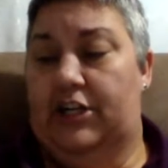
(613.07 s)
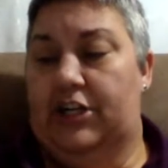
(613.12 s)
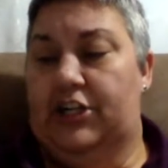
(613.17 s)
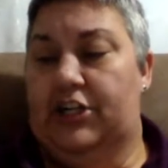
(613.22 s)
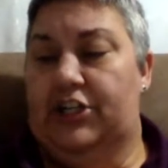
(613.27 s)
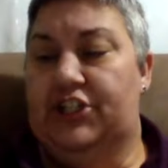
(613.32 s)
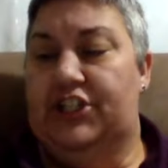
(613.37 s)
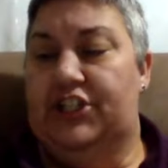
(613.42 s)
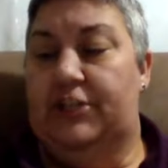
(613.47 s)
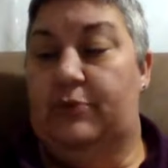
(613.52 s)

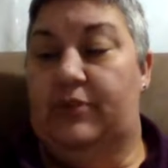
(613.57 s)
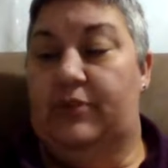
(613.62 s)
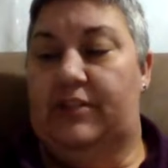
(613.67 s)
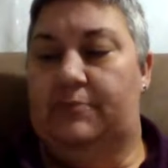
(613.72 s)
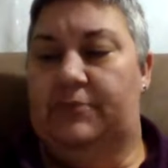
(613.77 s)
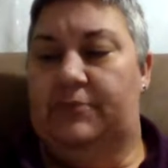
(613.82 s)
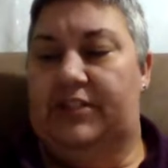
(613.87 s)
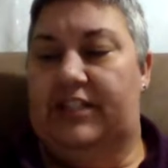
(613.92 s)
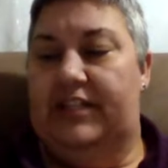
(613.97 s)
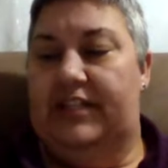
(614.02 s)
She was
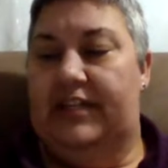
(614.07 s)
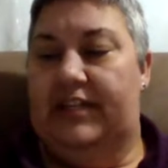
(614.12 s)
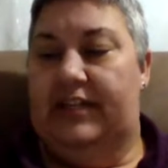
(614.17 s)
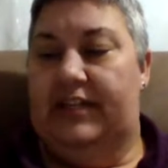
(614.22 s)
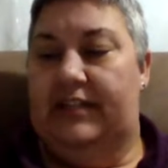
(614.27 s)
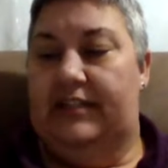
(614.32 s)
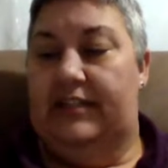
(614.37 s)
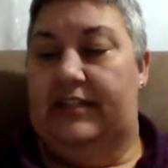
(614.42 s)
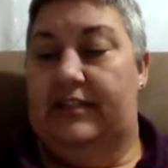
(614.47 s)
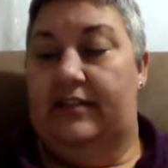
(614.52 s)

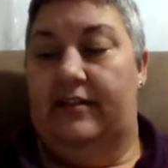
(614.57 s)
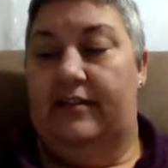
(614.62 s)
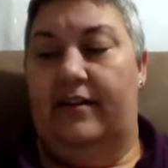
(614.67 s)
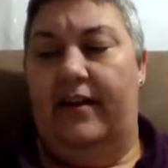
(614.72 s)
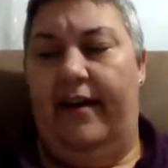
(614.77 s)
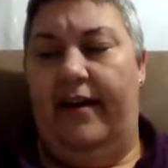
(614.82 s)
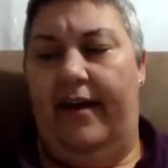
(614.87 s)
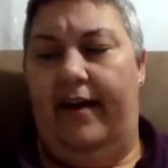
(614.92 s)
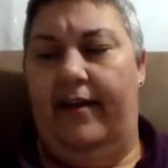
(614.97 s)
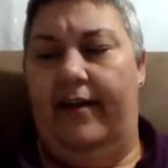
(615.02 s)
petite,
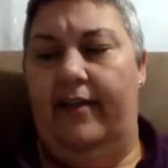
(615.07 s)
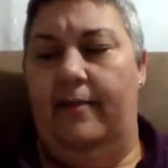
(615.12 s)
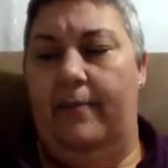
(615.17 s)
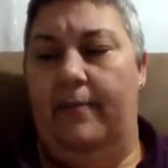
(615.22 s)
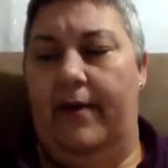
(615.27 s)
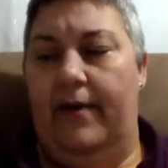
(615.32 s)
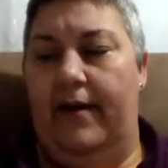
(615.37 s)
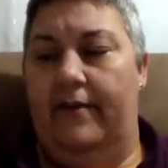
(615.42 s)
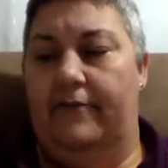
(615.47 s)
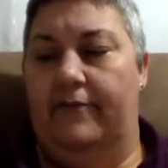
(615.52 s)
I'll
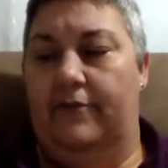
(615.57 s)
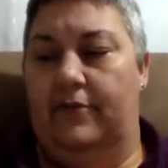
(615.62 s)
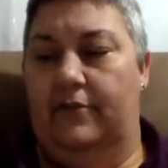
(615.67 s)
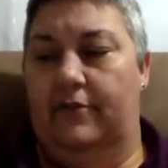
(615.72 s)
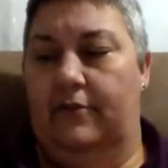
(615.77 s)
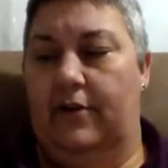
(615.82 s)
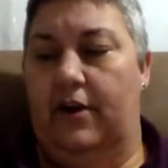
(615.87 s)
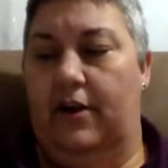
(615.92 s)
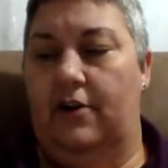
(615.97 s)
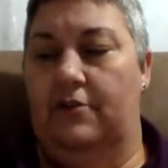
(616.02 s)
bet for
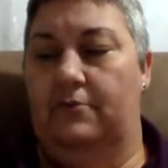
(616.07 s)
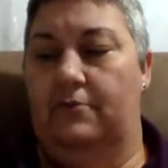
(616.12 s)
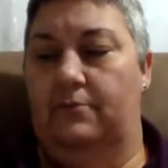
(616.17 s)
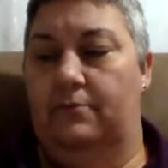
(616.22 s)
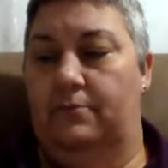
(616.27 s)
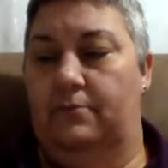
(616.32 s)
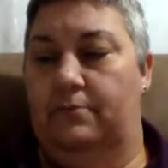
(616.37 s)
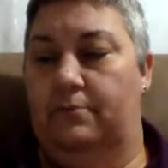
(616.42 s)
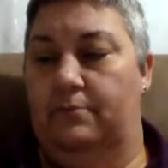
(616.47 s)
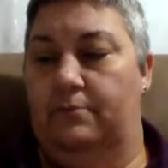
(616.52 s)
her
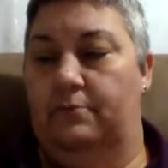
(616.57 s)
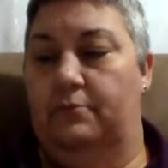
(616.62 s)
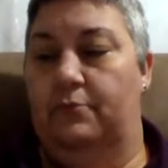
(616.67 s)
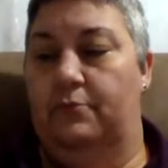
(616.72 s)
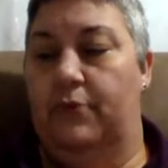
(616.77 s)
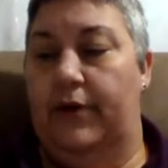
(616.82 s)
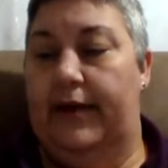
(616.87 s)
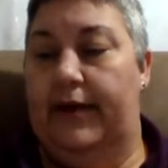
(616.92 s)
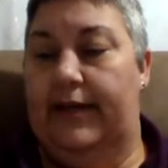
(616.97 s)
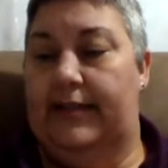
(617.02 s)

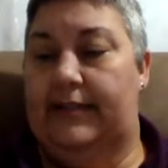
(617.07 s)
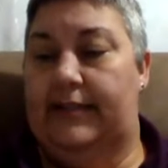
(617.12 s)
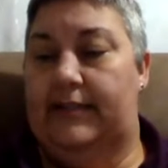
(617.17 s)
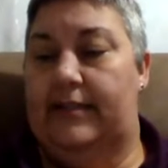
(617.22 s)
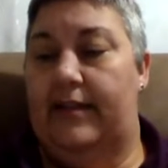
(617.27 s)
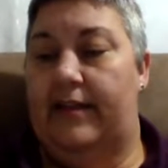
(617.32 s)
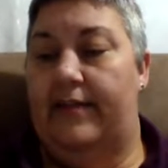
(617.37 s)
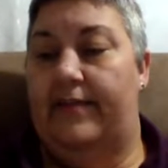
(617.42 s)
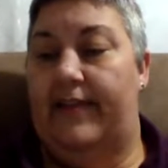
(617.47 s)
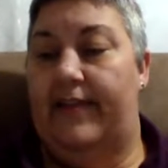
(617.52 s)
breast
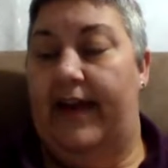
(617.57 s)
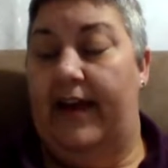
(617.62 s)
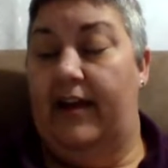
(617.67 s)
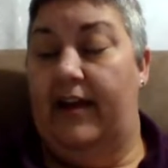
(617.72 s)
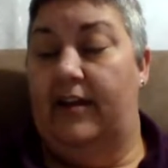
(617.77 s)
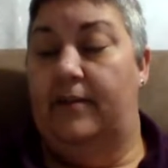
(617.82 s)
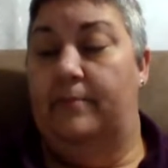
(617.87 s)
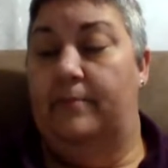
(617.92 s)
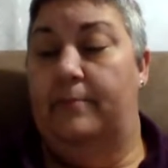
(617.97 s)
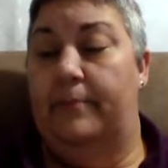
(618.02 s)
that
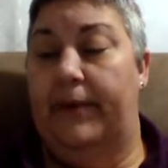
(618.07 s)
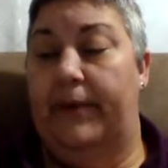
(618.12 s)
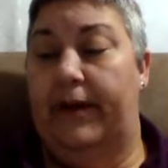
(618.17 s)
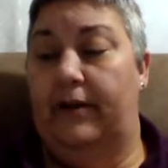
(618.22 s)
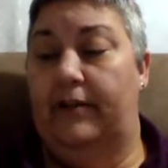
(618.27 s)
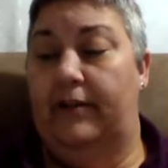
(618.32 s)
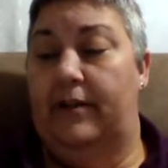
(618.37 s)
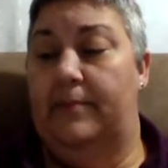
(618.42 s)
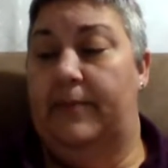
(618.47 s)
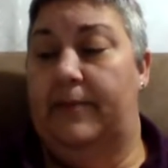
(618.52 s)
could
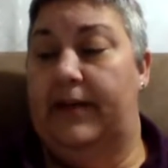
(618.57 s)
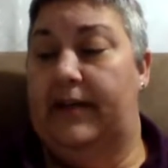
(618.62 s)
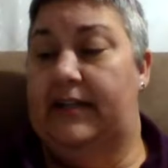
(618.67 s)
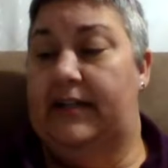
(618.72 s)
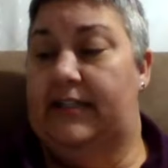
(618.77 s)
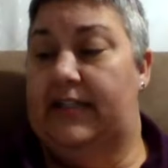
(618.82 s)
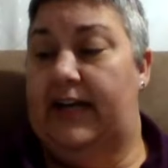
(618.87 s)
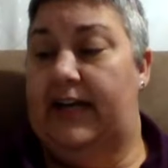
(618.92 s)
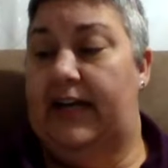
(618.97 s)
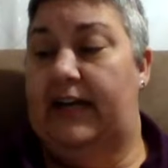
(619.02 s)
barely be
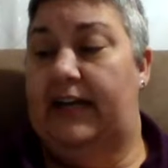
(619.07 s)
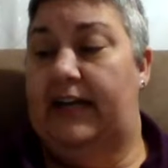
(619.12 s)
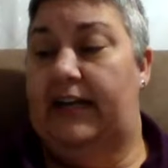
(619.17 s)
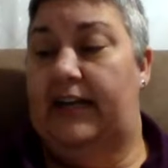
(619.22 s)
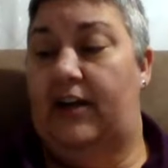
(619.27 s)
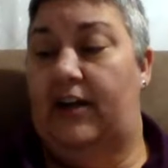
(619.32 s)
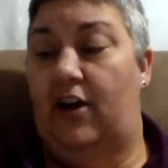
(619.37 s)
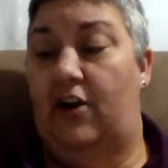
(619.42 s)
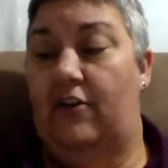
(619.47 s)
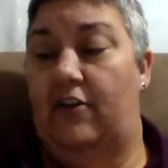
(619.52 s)
contained in
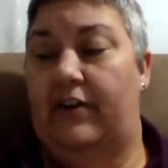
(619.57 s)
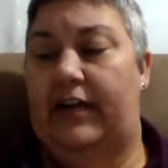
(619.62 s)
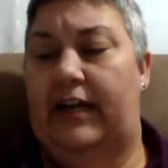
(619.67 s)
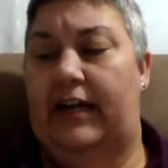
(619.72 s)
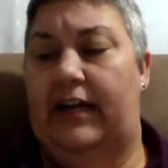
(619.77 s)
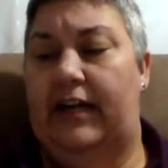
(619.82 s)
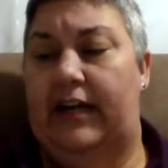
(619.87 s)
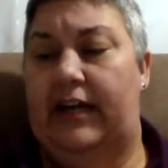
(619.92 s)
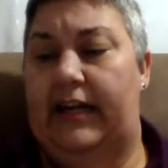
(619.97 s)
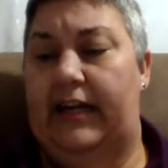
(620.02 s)
her
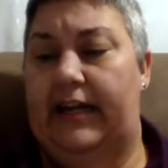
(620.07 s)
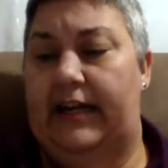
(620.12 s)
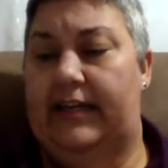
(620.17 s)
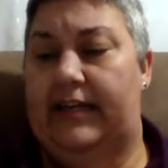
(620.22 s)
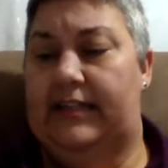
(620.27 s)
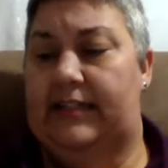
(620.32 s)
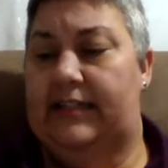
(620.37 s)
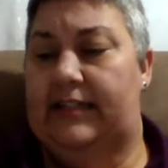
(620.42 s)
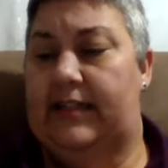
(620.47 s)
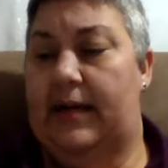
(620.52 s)

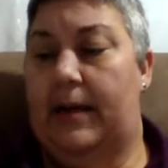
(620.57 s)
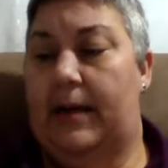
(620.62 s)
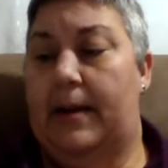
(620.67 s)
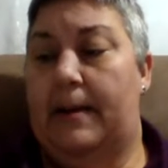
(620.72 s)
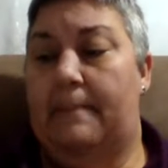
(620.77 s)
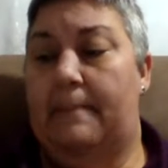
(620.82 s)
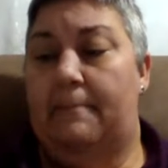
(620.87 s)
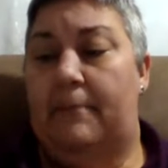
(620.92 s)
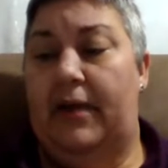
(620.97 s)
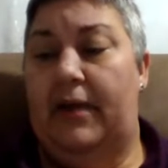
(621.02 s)
hideous
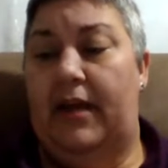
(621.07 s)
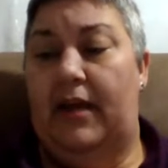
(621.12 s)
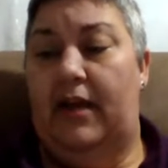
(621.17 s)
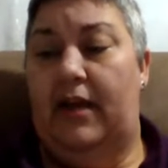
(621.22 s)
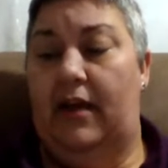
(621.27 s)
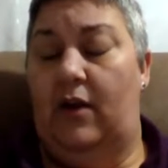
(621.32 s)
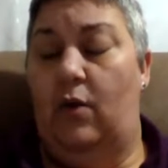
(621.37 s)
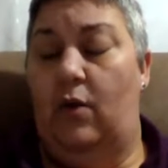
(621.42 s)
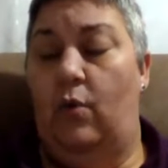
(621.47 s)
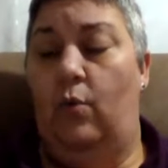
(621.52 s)

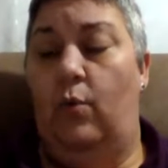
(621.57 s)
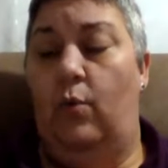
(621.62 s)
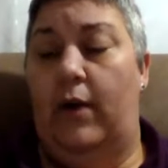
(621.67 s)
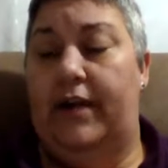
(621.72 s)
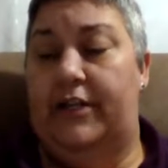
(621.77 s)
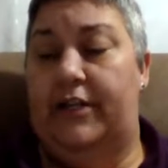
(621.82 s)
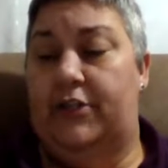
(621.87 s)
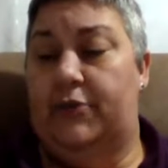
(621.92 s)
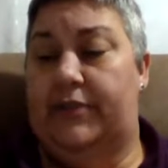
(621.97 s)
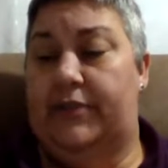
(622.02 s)
pink
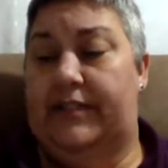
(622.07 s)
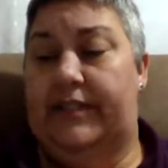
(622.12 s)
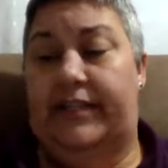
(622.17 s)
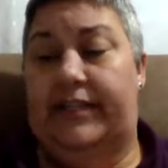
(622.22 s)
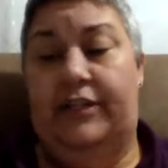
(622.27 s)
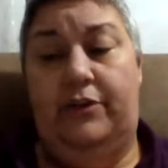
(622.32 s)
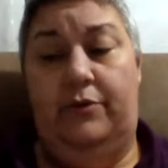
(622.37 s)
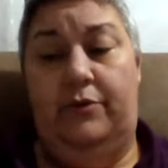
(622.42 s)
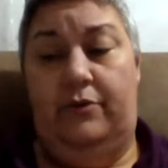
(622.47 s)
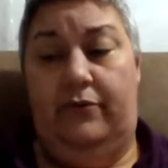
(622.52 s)

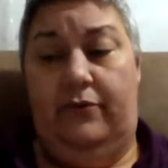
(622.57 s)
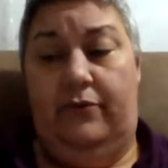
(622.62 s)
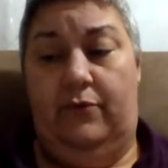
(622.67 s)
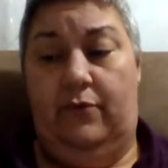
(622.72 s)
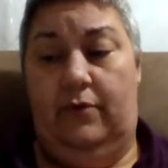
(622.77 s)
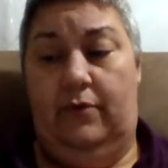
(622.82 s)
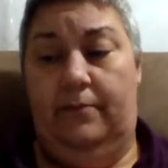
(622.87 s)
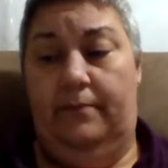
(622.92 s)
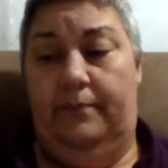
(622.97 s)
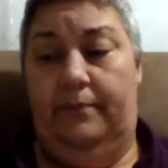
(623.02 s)
waitressing
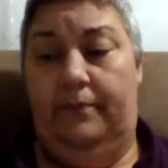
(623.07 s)
uniform.